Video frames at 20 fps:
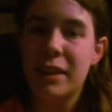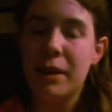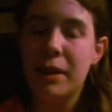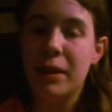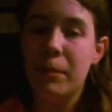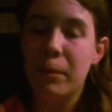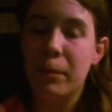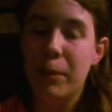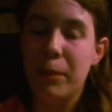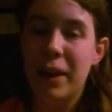
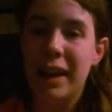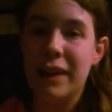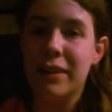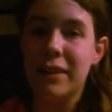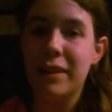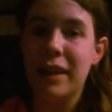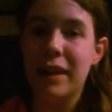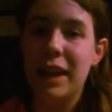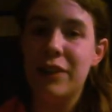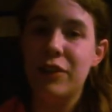the
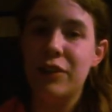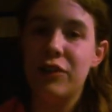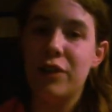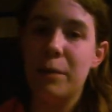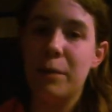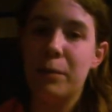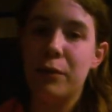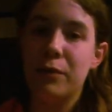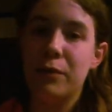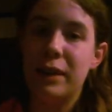budding
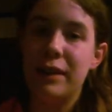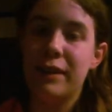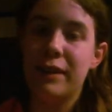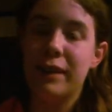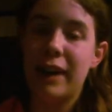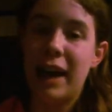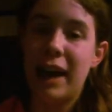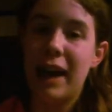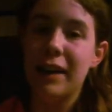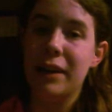relationship between
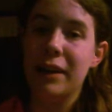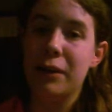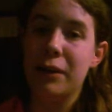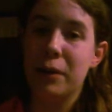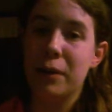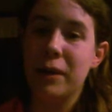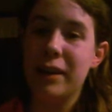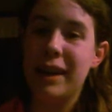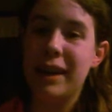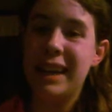Scott and
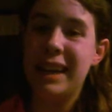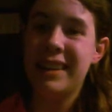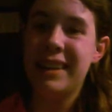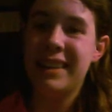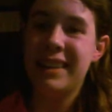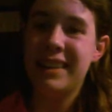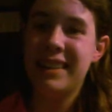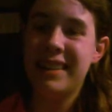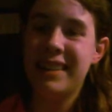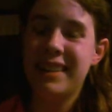Courtney,
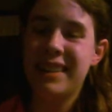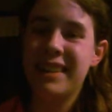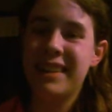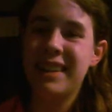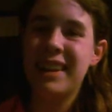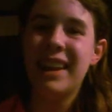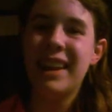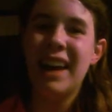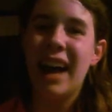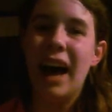
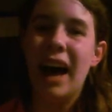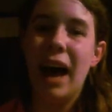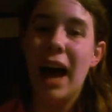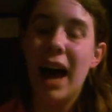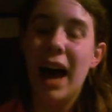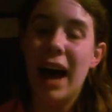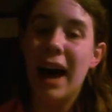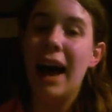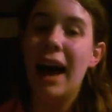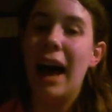
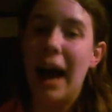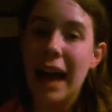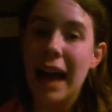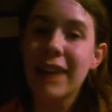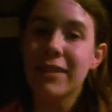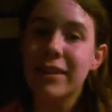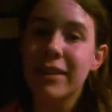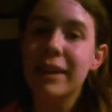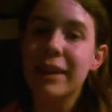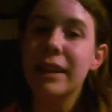
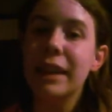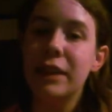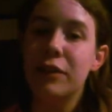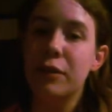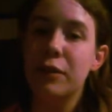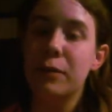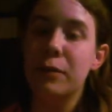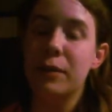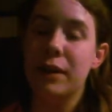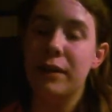I really
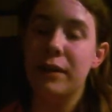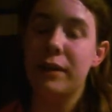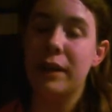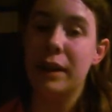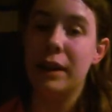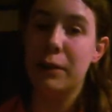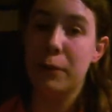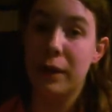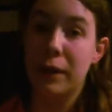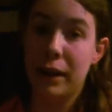do want to
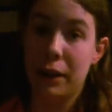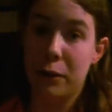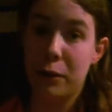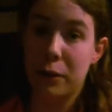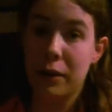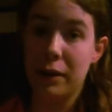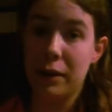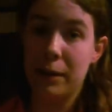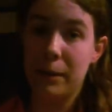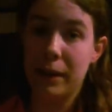see Gwen and
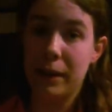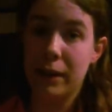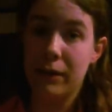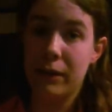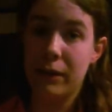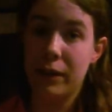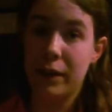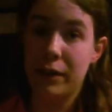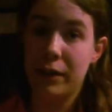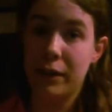Courtney
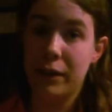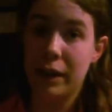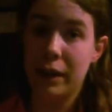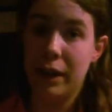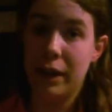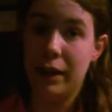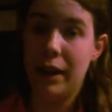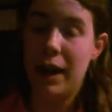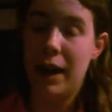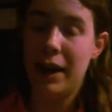become friends
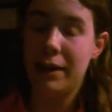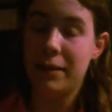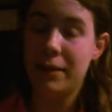again.